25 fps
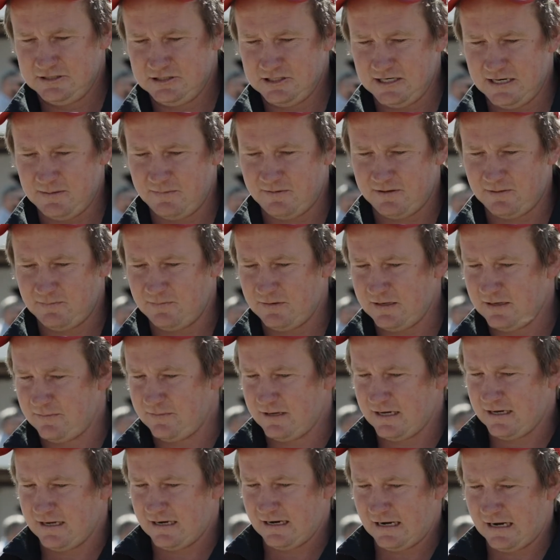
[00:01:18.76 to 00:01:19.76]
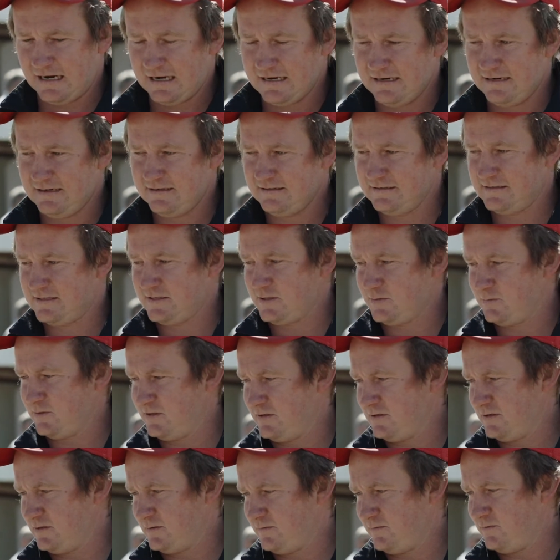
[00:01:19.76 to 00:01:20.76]
Sheep can be about 8 and still be
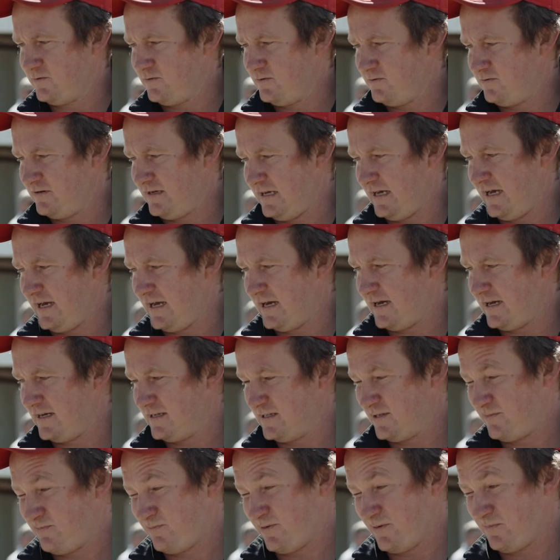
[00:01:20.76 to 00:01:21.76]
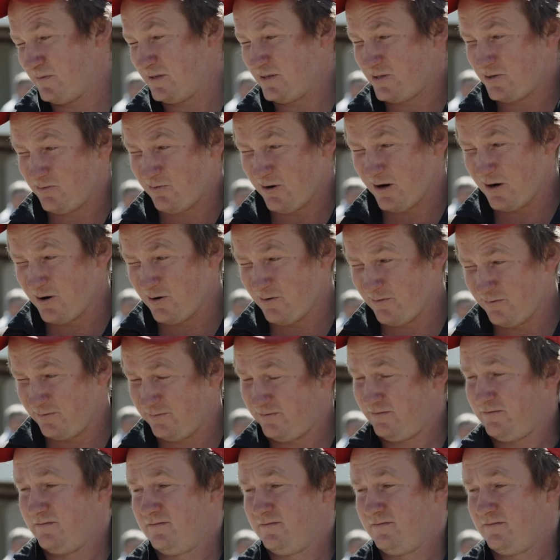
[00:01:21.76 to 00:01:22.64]
useful, cows probably 12.